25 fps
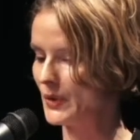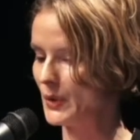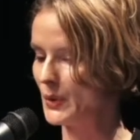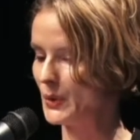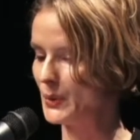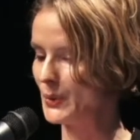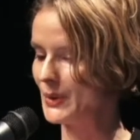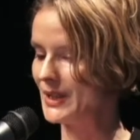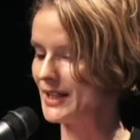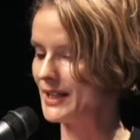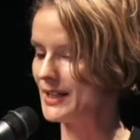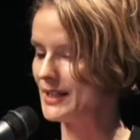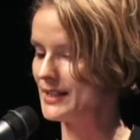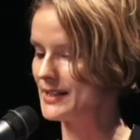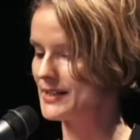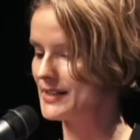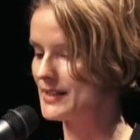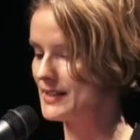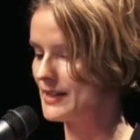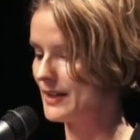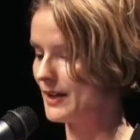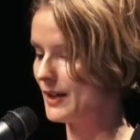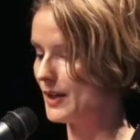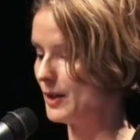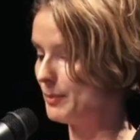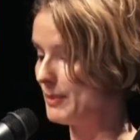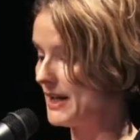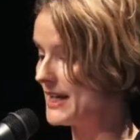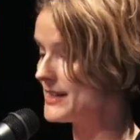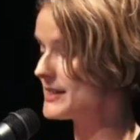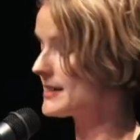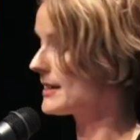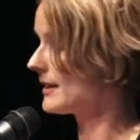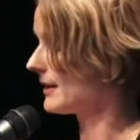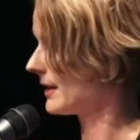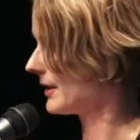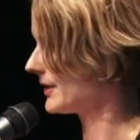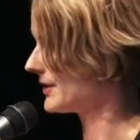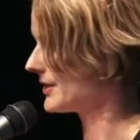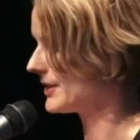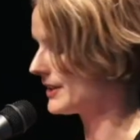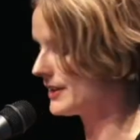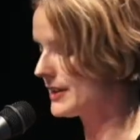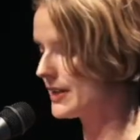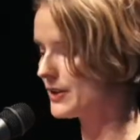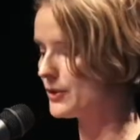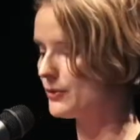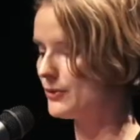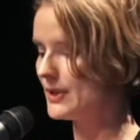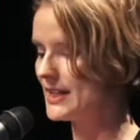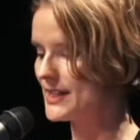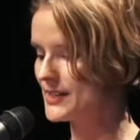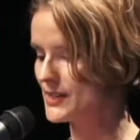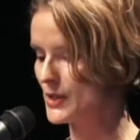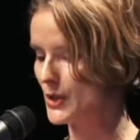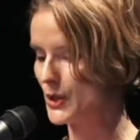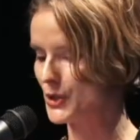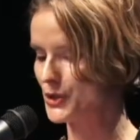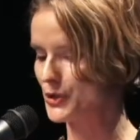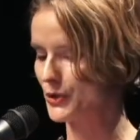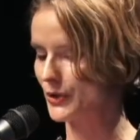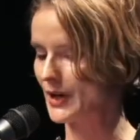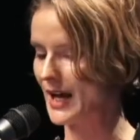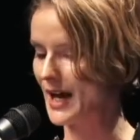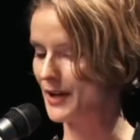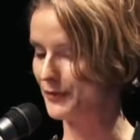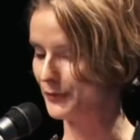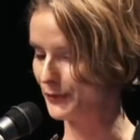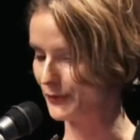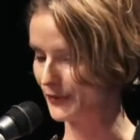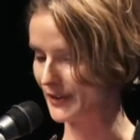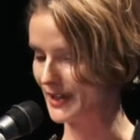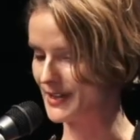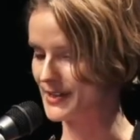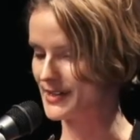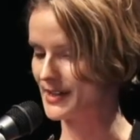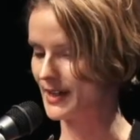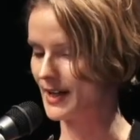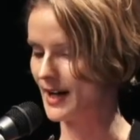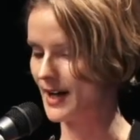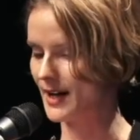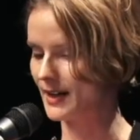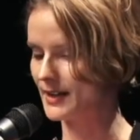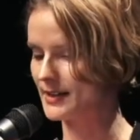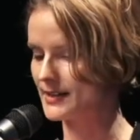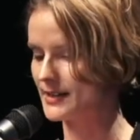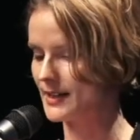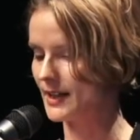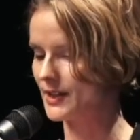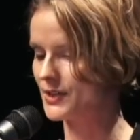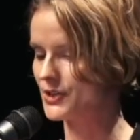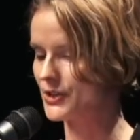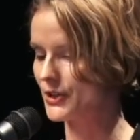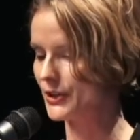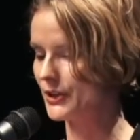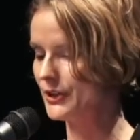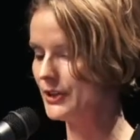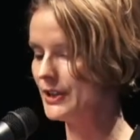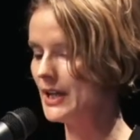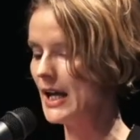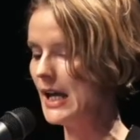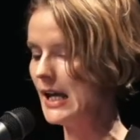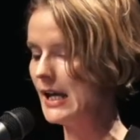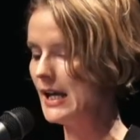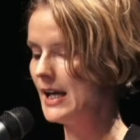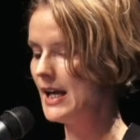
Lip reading: who is based in London and a researcher at Forensic Architecture.